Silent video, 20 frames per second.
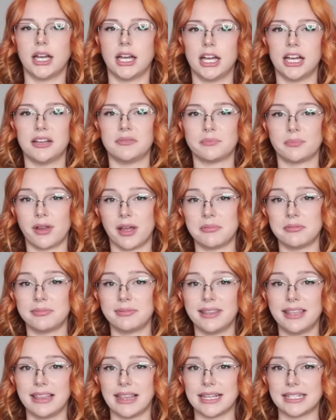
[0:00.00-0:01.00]
Um,
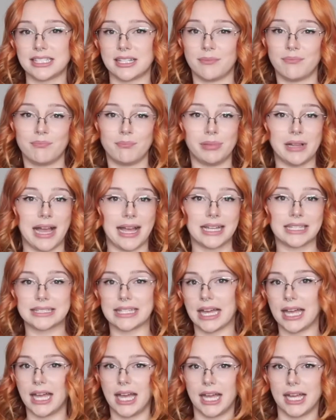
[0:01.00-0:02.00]
probably like some
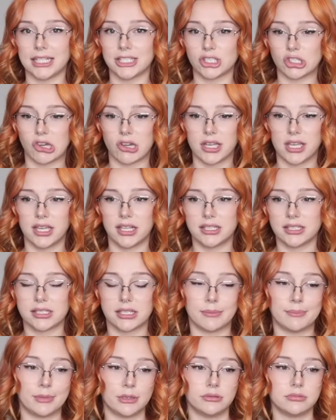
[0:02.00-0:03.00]
black thigh-high
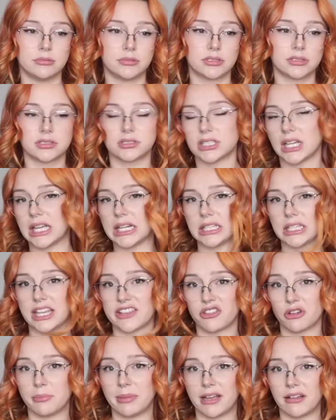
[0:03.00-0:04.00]
stockings, some boots,
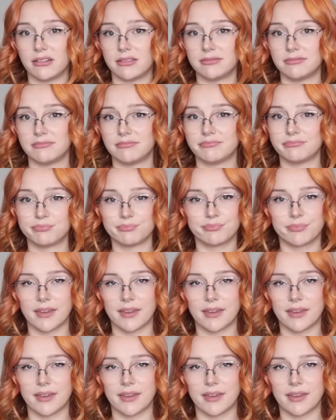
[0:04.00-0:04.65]
and a leather belt.